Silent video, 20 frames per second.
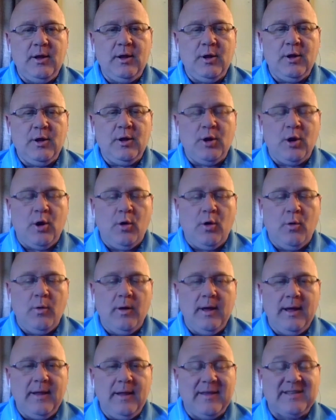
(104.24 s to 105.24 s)
know,
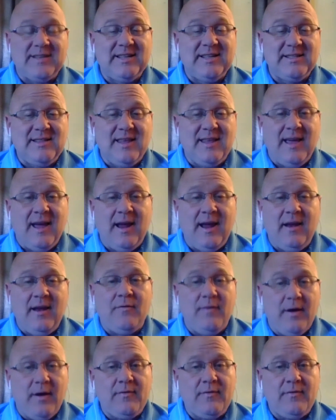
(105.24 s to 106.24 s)
this is the
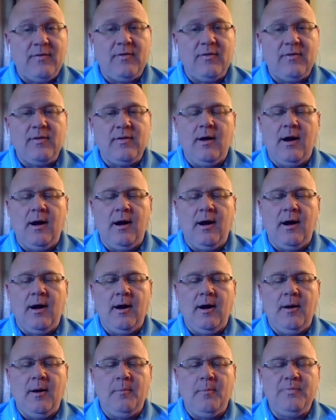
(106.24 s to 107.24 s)
85th.